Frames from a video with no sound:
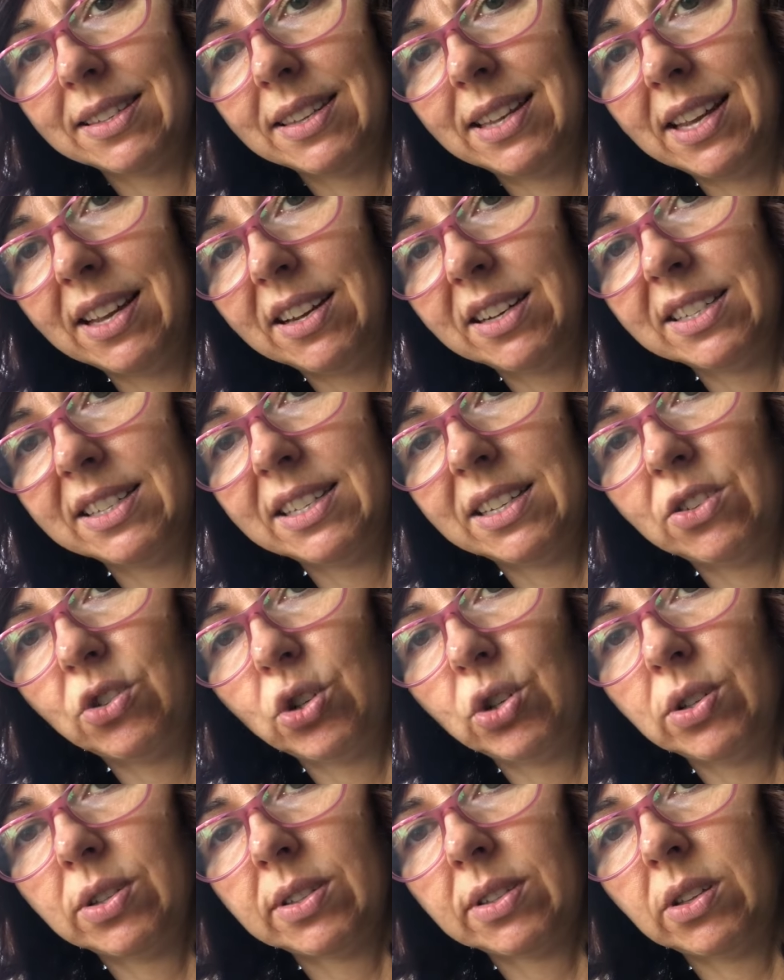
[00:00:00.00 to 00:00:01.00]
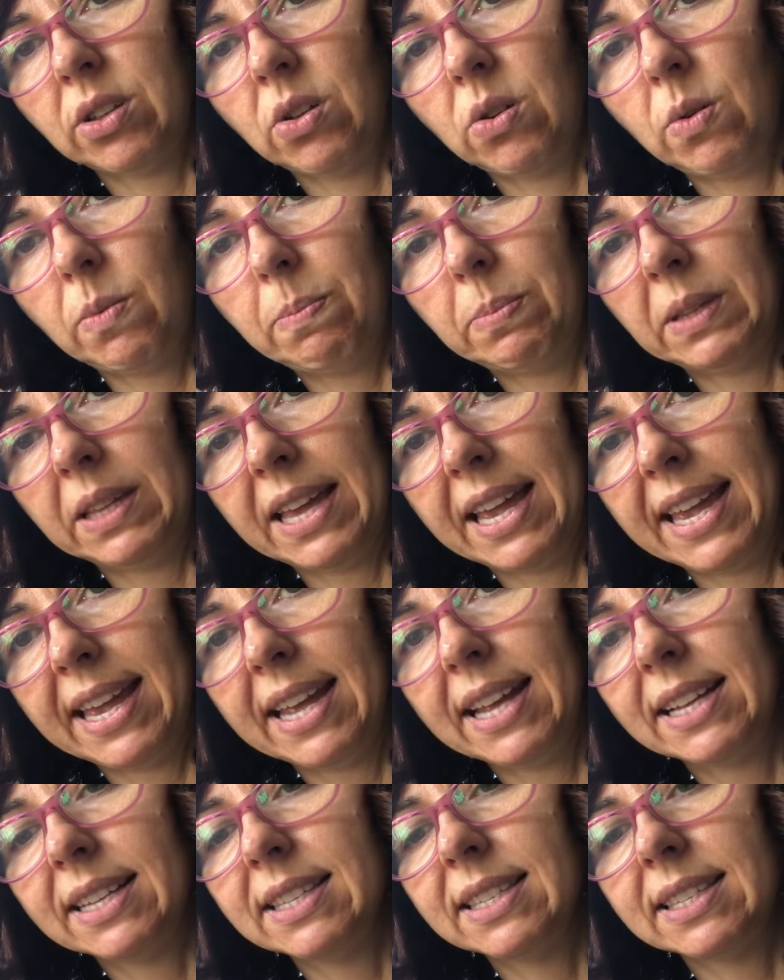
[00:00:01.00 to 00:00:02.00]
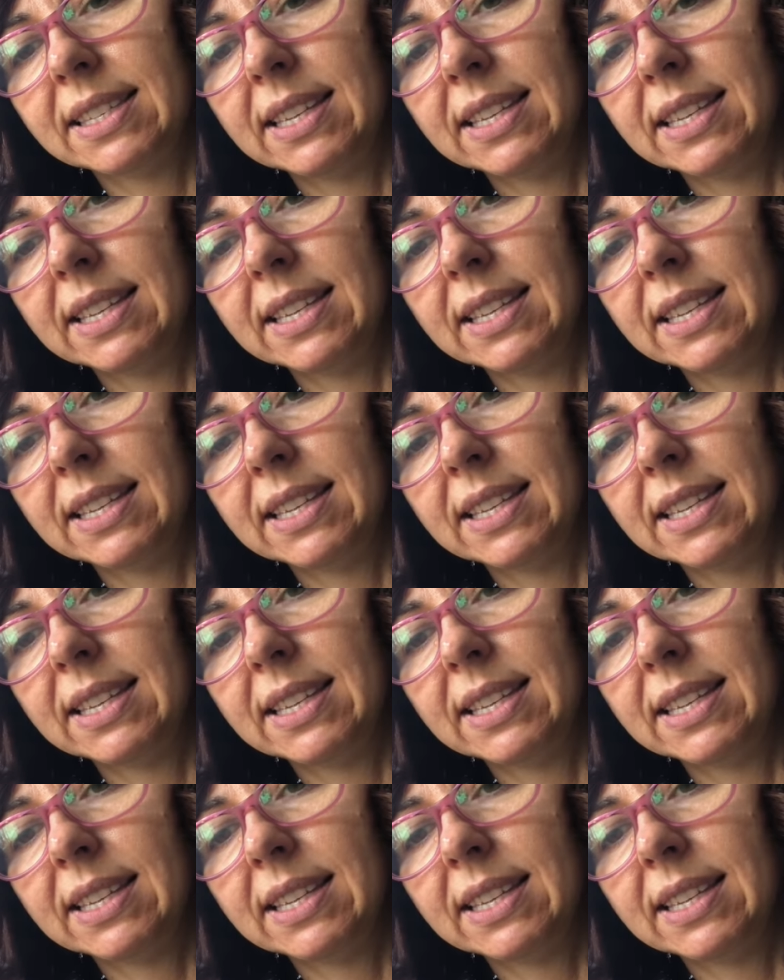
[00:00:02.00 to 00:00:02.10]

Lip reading: They're such a slow plants.